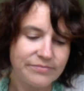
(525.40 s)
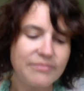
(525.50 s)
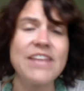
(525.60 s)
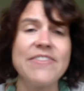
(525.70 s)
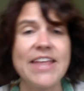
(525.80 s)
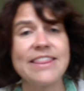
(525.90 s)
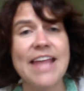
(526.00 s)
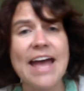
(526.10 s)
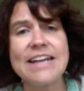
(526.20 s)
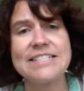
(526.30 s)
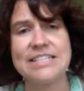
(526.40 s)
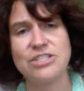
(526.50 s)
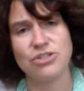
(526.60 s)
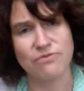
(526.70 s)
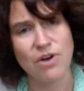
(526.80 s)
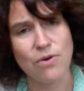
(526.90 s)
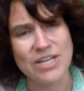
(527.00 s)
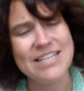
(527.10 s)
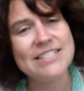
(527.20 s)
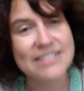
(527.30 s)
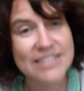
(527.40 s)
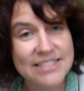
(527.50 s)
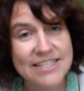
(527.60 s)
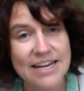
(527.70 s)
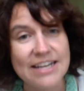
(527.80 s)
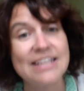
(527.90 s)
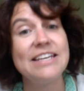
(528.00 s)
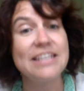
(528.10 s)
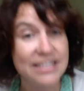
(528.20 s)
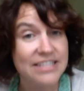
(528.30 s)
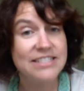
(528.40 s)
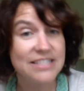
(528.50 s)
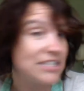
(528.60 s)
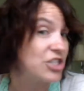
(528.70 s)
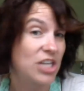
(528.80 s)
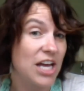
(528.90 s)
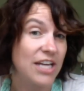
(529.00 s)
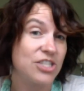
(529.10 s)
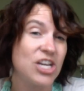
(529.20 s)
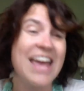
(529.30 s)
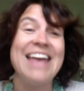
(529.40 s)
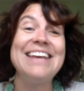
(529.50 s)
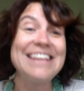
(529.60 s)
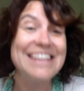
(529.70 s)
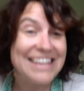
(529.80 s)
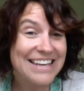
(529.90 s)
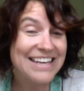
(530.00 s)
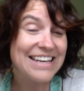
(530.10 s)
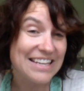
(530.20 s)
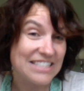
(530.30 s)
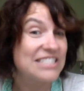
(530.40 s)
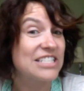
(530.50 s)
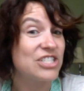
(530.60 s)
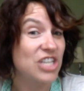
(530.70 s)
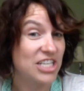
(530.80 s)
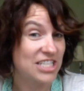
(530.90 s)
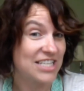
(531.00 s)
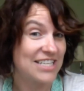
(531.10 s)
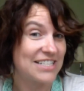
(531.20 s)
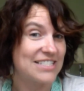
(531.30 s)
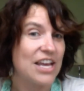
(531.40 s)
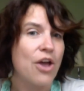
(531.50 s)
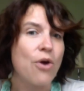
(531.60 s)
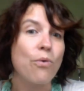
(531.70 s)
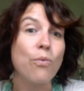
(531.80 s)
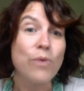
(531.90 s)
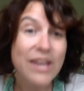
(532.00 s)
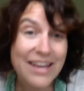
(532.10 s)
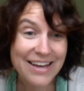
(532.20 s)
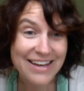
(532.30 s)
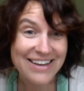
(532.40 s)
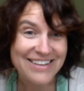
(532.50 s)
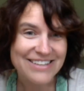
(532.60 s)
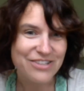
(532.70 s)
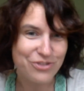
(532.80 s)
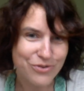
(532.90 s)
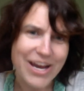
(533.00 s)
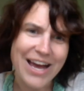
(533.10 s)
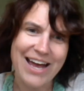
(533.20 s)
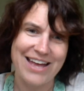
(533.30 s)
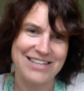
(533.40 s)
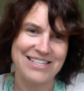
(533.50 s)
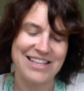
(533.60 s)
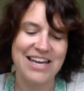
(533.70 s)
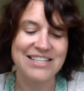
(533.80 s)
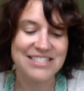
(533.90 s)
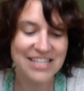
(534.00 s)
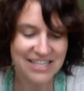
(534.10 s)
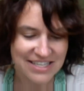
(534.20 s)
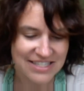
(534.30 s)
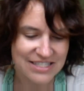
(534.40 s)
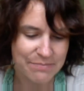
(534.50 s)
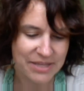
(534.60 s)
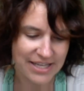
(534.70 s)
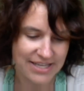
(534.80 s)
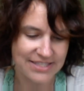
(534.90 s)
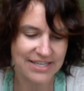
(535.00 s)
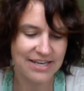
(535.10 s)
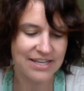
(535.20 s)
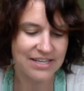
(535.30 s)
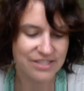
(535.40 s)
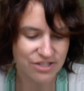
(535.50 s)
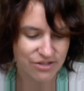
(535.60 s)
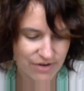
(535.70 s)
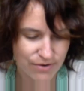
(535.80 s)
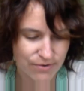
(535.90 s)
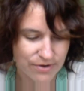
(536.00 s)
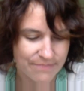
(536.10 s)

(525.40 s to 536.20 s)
That that is his throne. He sits on it. He is the judge. He gets to judge things. We do not. That is his place and his throne.